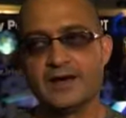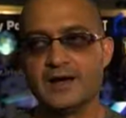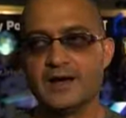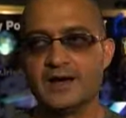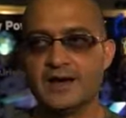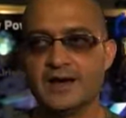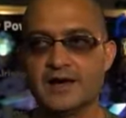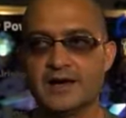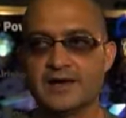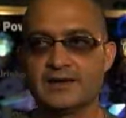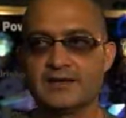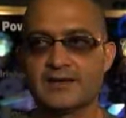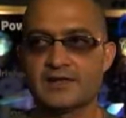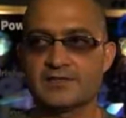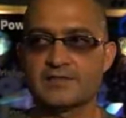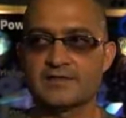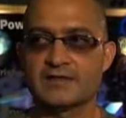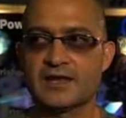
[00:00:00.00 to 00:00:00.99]
and
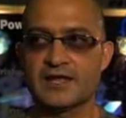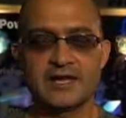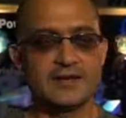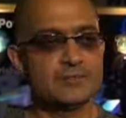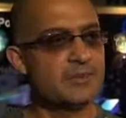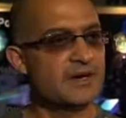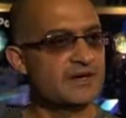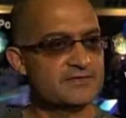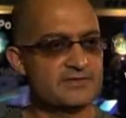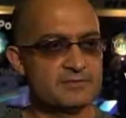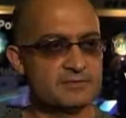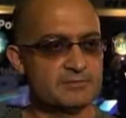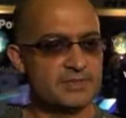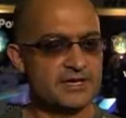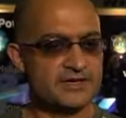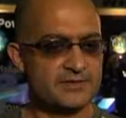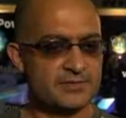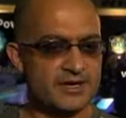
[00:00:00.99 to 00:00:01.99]
I think the lad bet
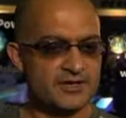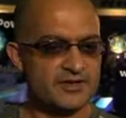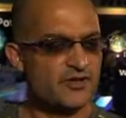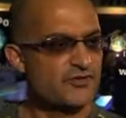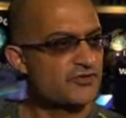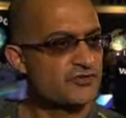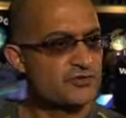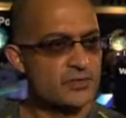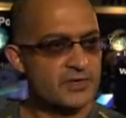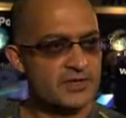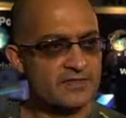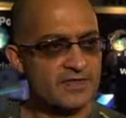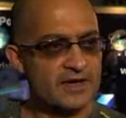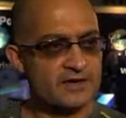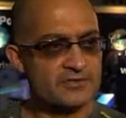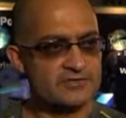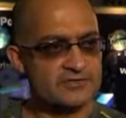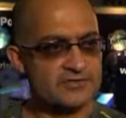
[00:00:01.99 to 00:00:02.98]
bet about
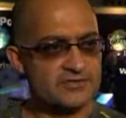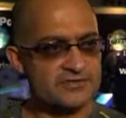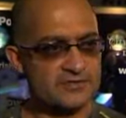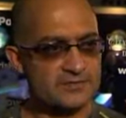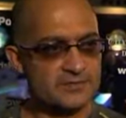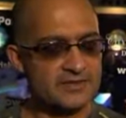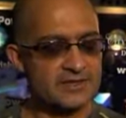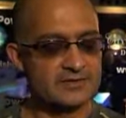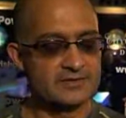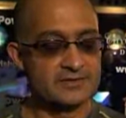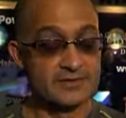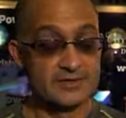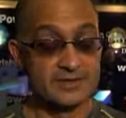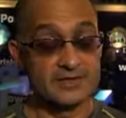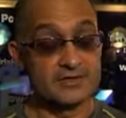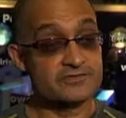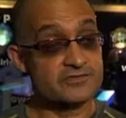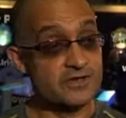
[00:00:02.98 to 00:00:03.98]
120,000 or something.
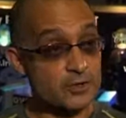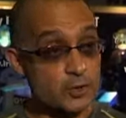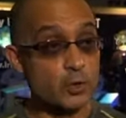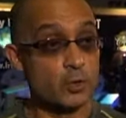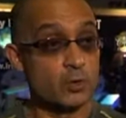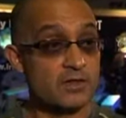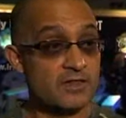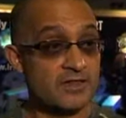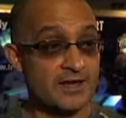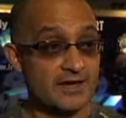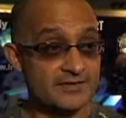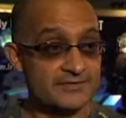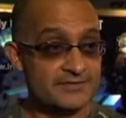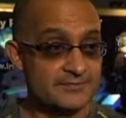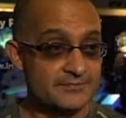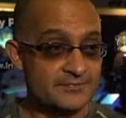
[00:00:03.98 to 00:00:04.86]
So I call that,